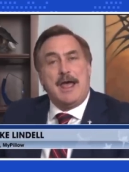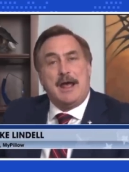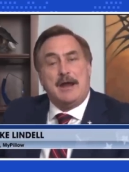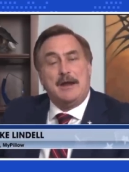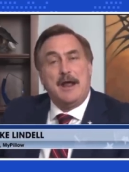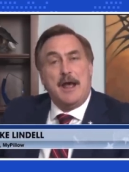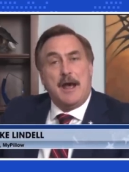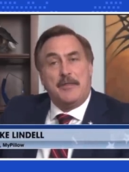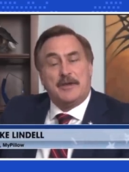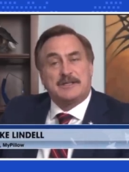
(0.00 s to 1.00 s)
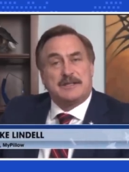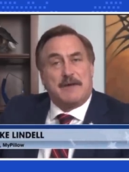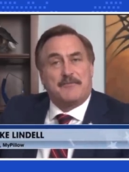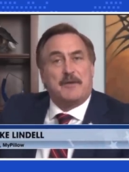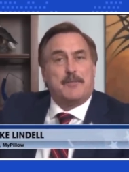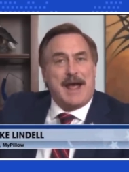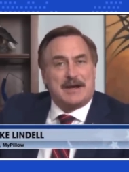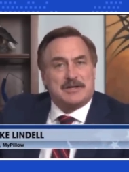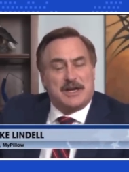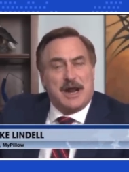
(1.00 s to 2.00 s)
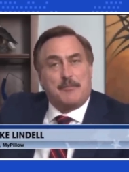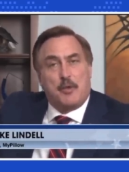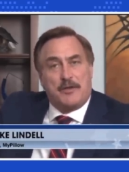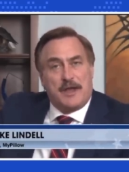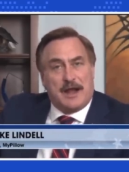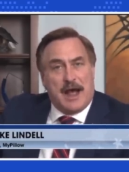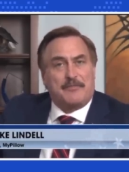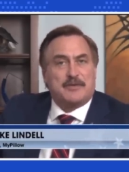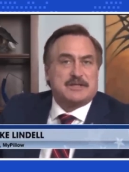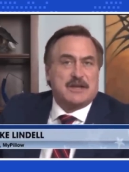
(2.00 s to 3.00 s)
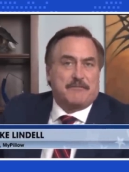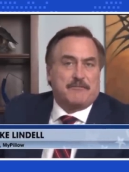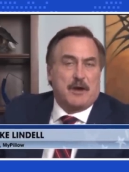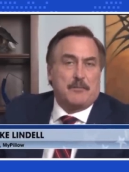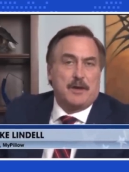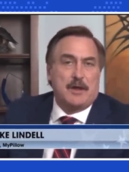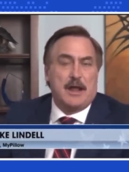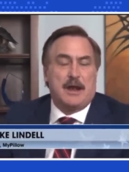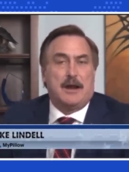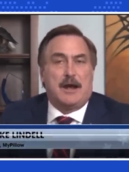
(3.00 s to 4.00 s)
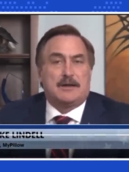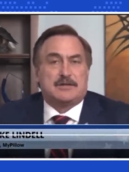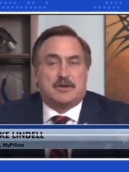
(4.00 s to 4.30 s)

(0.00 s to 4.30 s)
and the stuff that backs it up, where they got the stuff from. Yeah. And uh,